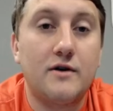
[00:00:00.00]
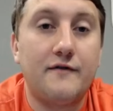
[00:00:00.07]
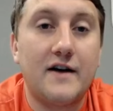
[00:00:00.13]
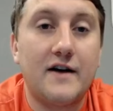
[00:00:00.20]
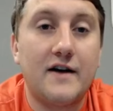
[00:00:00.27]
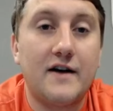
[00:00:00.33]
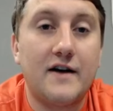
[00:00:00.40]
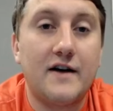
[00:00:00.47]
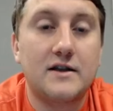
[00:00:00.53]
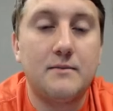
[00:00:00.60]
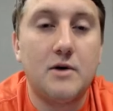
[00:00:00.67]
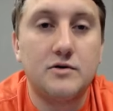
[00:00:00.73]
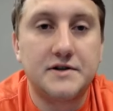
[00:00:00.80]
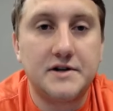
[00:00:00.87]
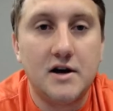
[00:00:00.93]
could affect the
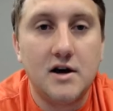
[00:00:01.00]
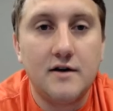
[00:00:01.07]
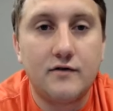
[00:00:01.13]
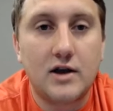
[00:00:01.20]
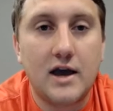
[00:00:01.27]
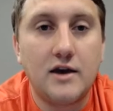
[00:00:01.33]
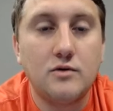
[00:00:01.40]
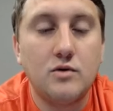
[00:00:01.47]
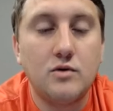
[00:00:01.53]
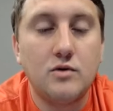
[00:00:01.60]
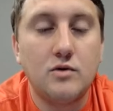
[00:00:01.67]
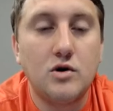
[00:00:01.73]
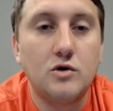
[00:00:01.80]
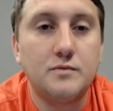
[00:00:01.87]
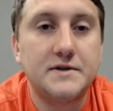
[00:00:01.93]
most for KU
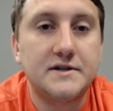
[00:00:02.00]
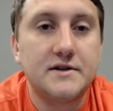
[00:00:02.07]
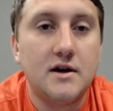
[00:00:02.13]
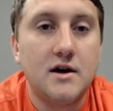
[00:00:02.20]
hoops.